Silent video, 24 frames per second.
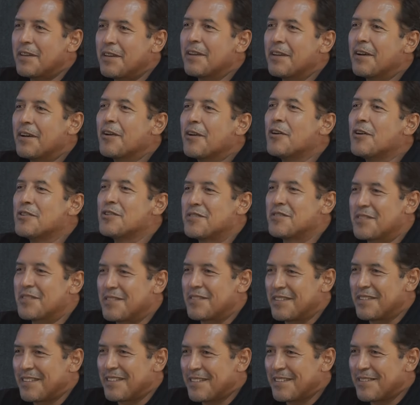host.
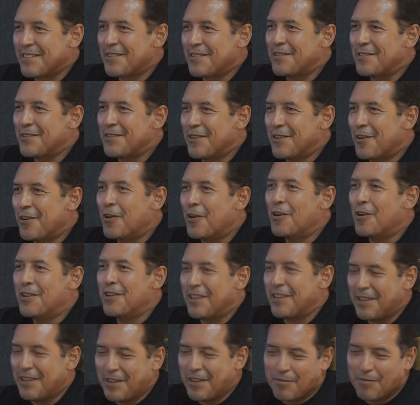To all
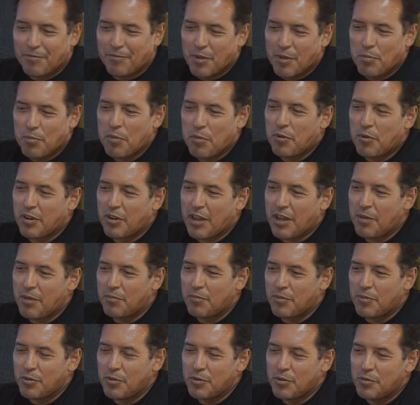the people
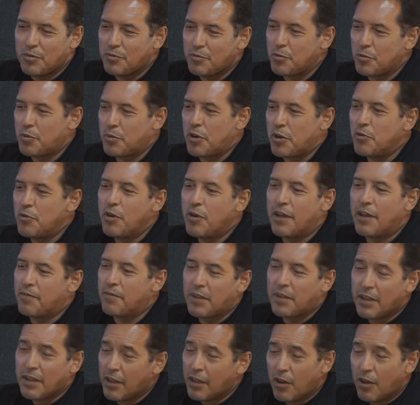come to Peru
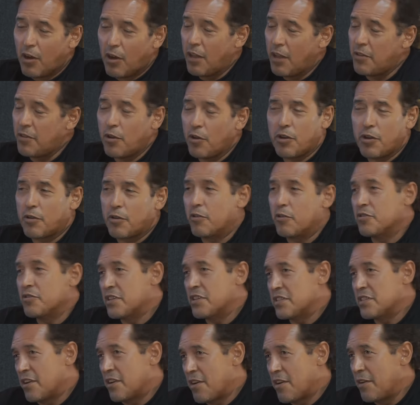and other
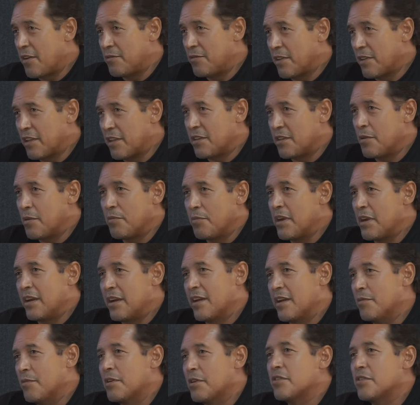countries around Latin
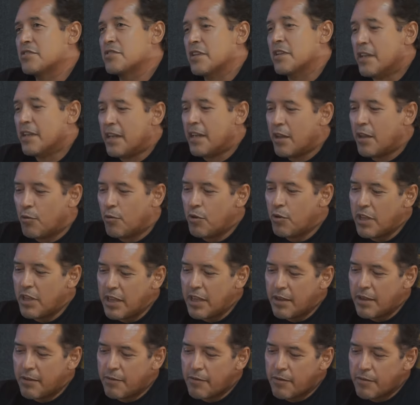America, because
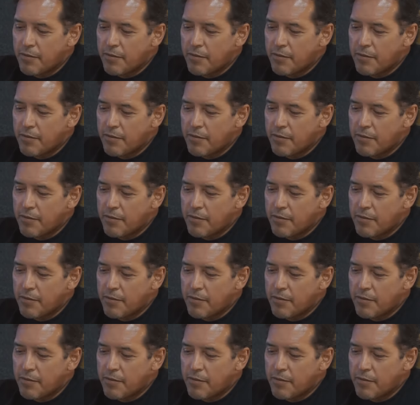we